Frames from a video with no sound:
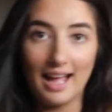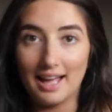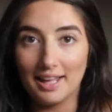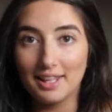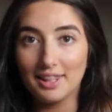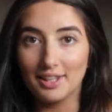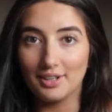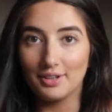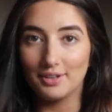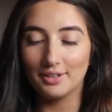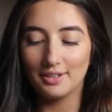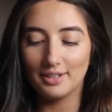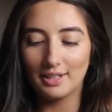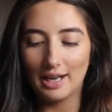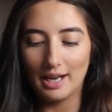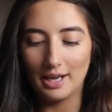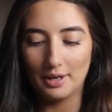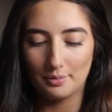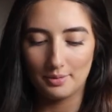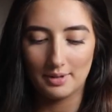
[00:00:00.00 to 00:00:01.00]
I thought
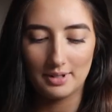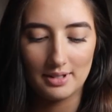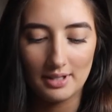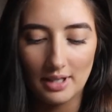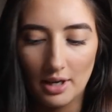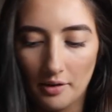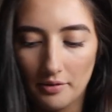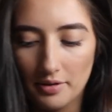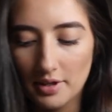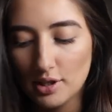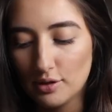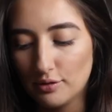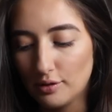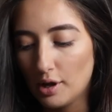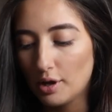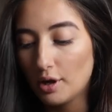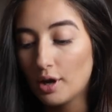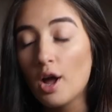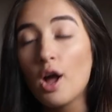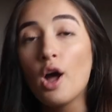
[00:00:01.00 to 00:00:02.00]
I would start off this
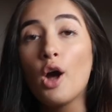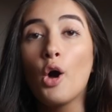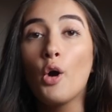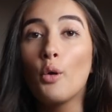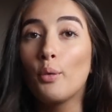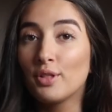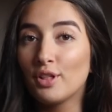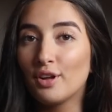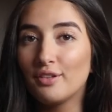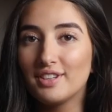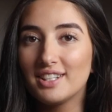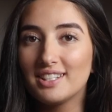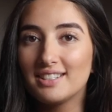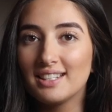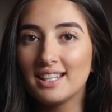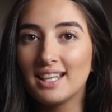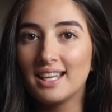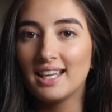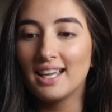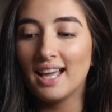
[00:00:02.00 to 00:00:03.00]
vlog with
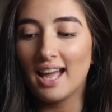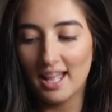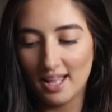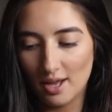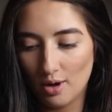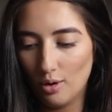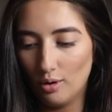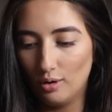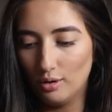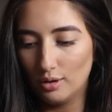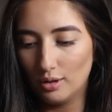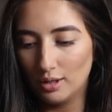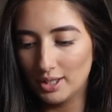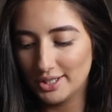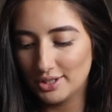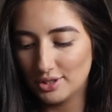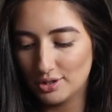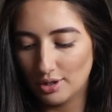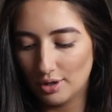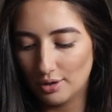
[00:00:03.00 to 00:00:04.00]
obviously a haul.
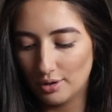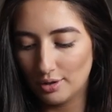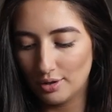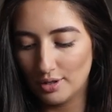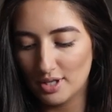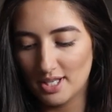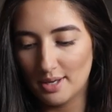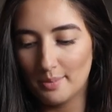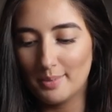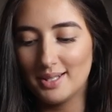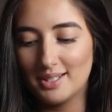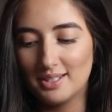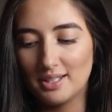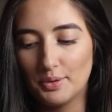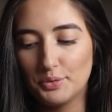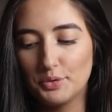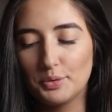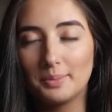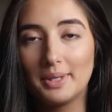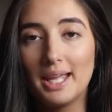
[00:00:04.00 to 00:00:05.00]
So some of the
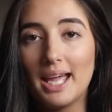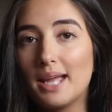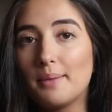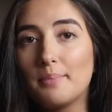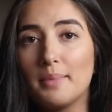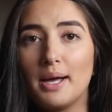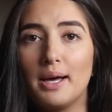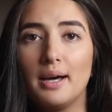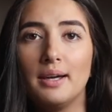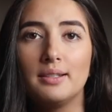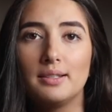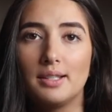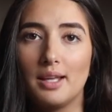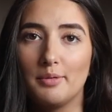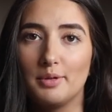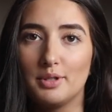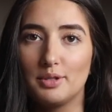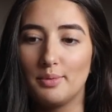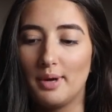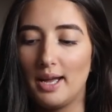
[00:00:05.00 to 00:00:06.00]
stuff's from Kmart,
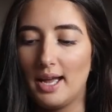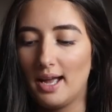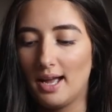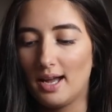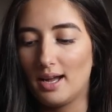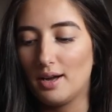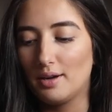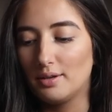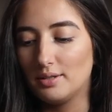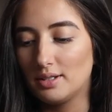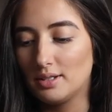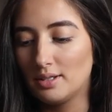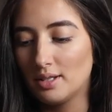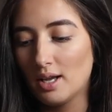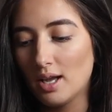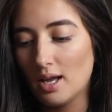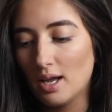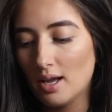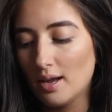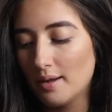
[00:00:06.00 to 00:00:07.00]
Chemist Warehouse,
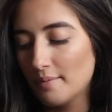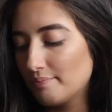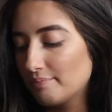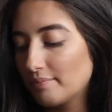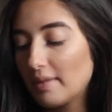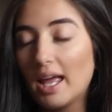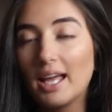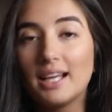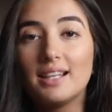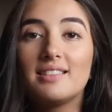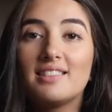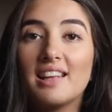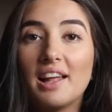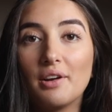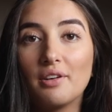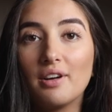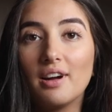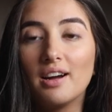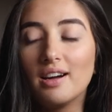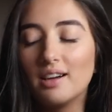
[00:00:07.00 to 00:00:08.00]

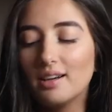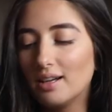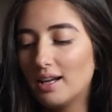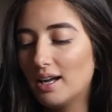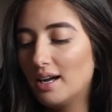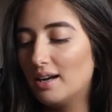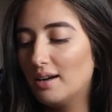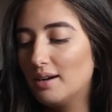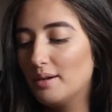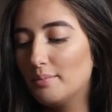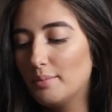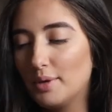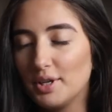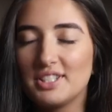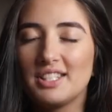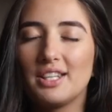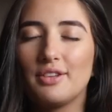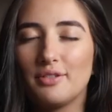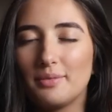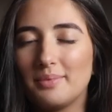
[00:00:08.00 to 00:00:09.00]
etc.
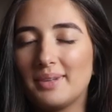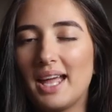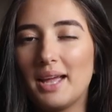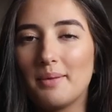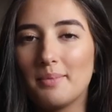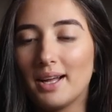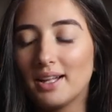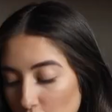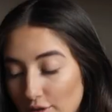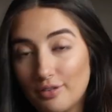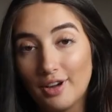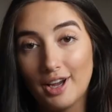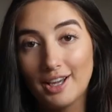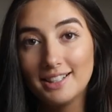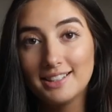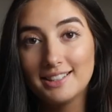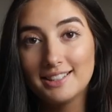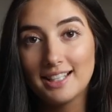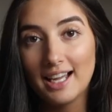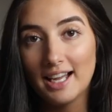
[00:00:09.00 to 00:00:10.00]
Mostly from Kmart. So
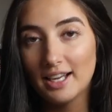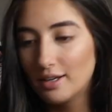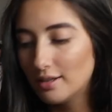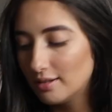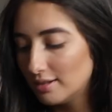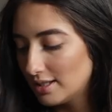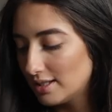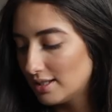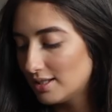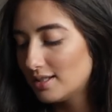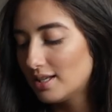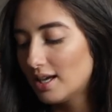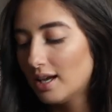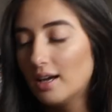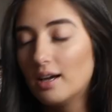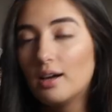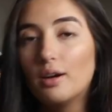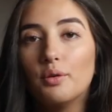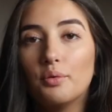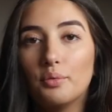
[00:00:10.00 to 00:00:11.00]
first, I got this
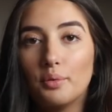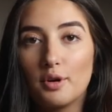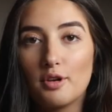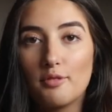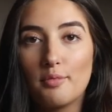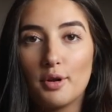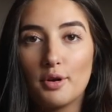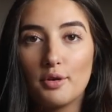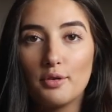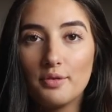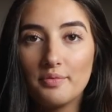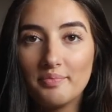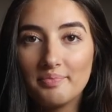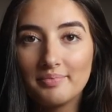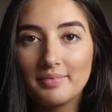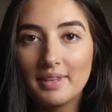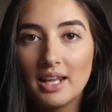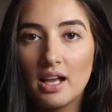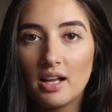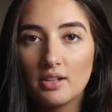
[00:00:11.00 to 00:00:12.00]
water bottle.
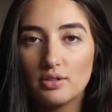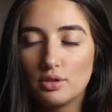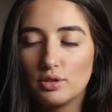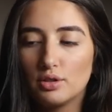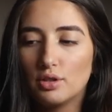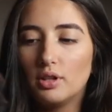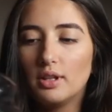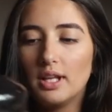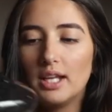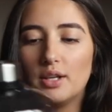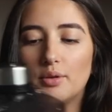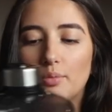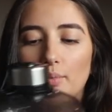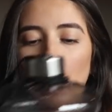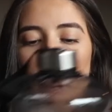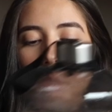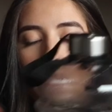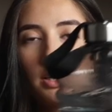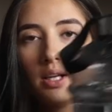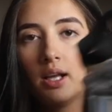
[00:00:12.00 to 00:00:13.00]
It's a 2 liter
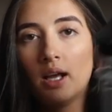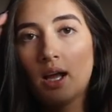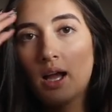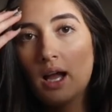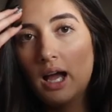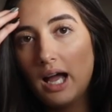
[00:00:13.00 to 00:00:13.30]
one.